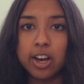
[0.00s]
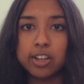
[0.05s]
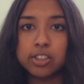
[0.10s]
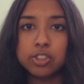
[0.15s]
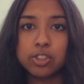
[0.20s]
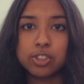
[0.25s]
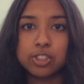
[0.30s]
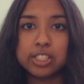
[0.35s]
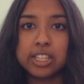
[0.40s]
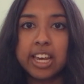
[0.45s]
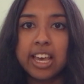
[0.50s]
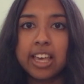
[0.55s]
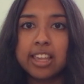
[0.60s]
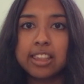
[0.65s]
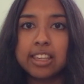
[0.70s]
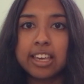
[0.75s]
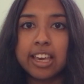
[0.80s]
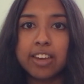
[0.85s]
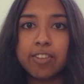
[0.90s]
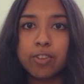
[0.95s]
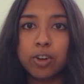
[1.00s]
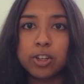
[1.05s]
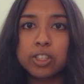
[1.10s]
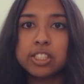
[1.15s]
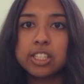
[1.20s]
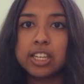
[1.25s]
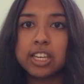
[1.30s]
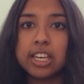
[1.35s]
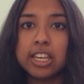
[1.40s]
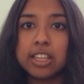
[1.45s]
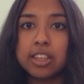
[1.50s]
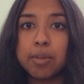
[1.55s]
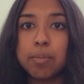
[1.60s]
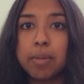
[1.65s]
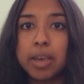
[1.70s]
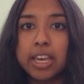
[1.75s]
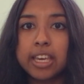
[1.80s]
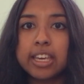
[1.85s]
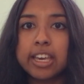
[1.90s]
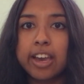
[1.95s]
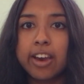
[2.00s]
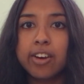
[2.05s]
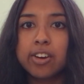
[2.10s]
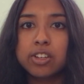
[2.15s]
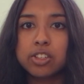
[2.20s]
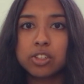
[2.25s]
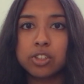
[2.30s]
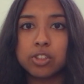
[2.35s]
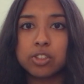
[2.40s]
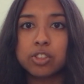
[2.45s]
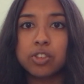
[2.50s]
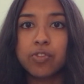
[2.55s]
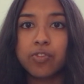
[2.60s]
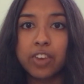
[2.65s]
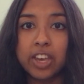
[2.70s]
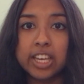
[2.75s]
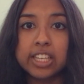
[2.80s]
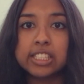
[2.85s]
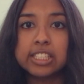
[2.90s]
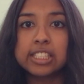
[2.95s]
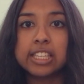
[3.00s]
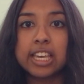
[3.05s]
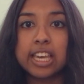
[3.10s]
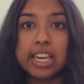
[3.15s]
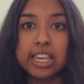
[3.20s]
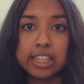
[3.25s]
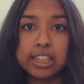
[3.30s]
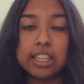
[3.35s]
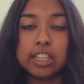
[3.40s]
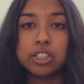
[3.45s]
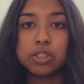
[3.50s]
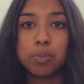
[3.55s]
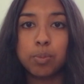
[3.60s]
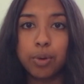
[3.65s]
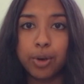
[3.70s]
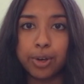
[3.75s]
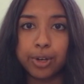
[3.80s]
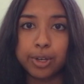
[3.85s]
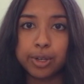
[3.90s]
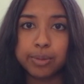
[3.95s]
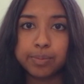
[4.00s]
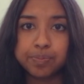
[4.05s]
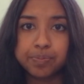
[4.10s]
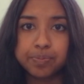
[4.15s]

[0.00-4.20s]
understand the adversity the main characters face in this book.